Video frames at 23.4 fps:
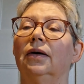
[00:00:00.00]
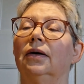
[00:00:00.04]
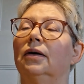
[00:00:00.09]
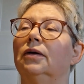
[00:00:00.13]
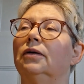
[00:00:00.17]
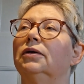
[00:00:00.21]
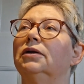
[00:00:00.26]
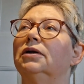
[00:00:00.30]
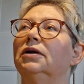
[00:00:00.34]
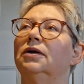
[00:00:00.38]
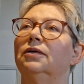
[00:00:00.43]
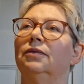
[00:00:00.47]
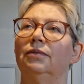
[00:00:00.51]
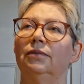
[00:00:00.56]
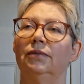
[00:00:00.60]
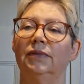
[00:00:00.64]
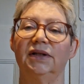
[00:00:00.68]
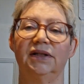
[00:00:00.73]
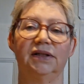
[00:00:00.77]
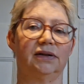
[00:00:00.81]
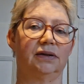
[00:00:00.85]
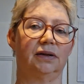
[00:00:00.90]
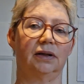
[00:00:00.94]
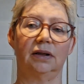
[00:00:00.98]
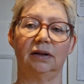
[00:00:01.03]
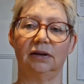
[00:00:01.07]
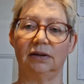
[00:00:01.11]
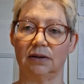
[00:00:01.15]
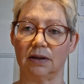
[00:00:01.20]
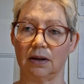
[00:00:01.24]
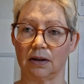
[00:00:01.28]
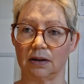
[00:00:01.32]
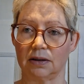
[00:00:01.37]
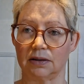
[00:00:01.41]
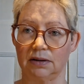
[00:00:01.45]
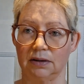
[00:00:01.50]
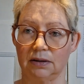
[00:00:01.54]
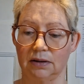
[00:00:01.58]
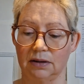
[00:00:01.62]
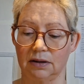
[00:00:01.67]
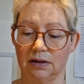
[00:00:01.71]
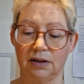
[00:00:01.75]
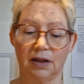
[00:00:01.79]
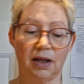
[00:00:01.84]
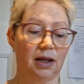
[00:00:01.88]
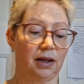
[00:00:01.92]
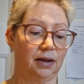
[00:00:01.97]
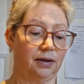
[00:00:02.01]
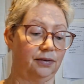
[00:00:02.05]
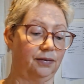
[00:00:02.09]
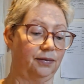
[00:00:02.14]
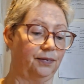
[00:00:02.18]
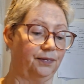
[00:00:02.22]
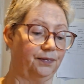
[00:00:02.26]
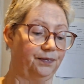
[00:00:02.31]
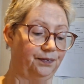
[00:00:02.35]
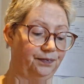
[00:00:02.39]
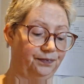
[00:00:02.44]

on Mr. DuckDuckGo.